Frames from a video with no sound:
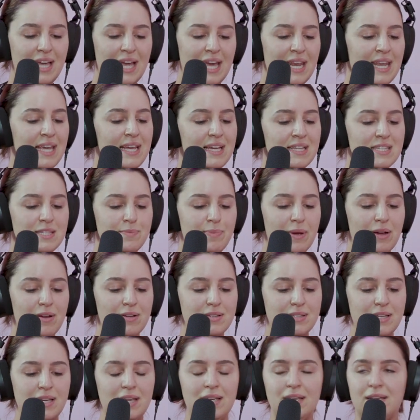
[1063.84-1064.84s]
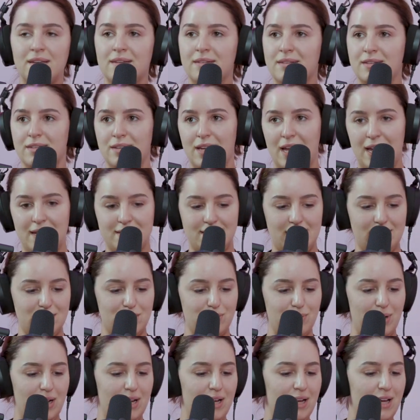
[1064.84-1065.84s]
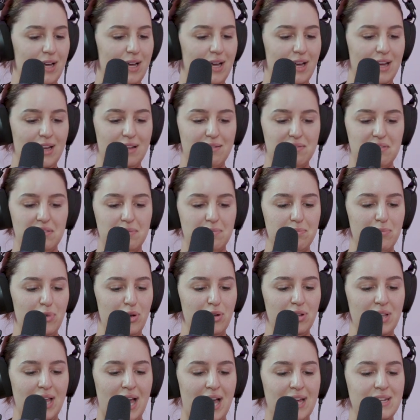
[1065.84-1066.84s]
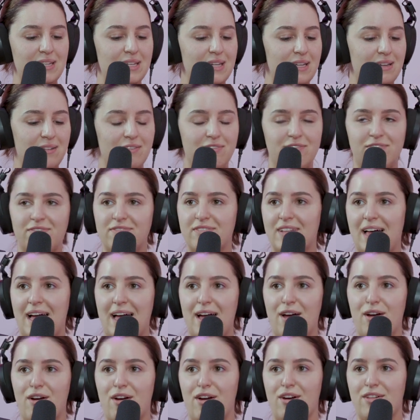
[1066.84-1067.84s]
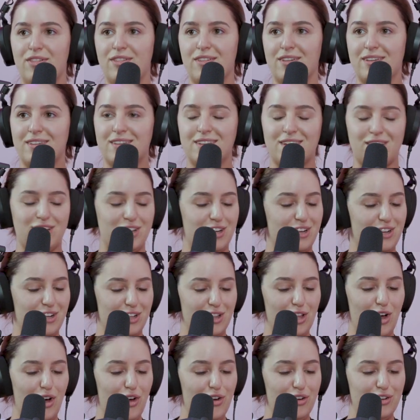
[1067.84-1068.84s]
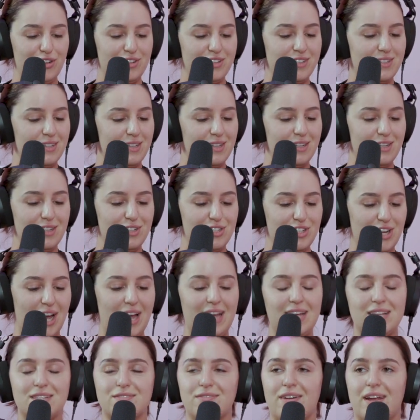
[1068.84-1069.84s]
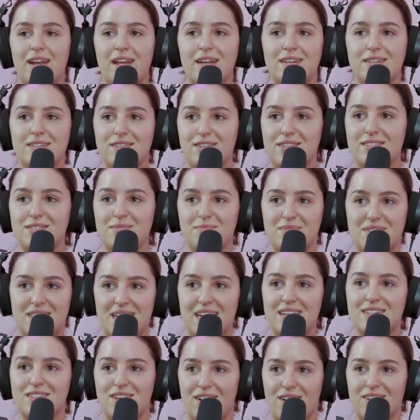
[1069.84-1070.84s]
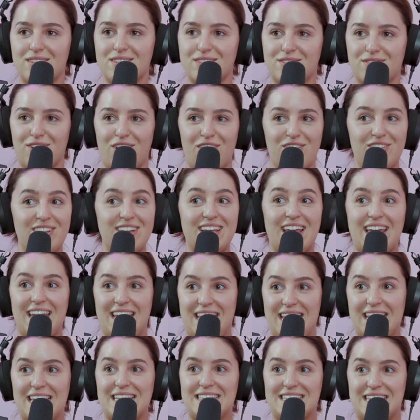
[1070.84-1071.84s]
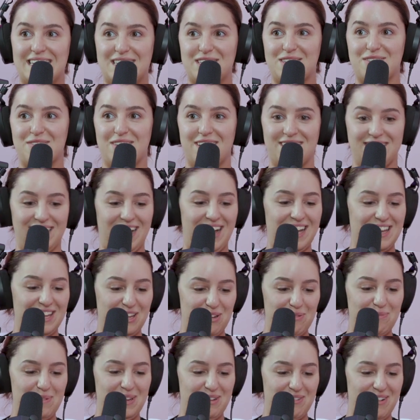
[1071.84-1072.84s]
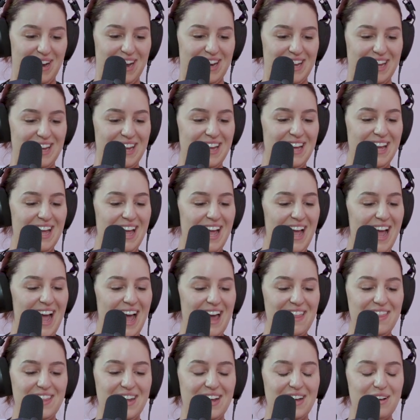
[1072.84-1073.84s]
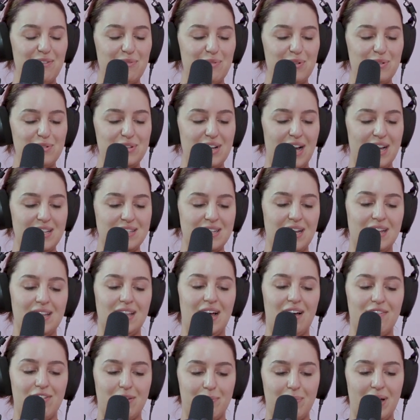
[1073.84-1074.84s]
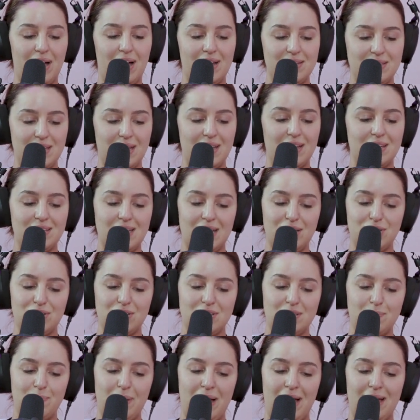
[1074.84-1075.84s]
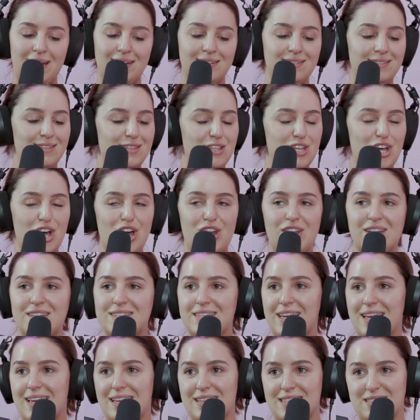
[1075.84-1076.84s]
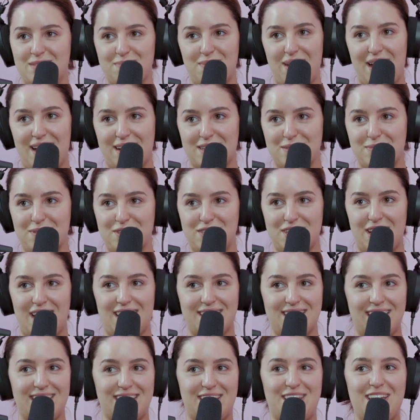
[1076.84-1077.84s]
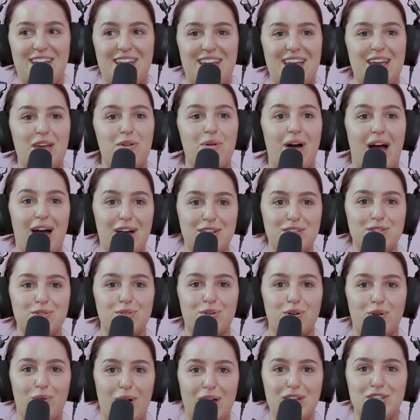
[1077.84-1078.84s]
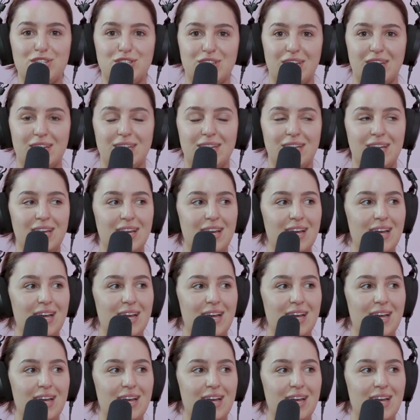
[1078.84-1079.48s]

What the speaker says: any conspiracy, he's into it. Moon landing, flat earth, clones, Jay's ready to do some TikTok scrolling and he's into it. Like, you'll be ready. And then I started laughing, but I said, attention span, 30 seconds max with Jay. Like, he'll ask you a question,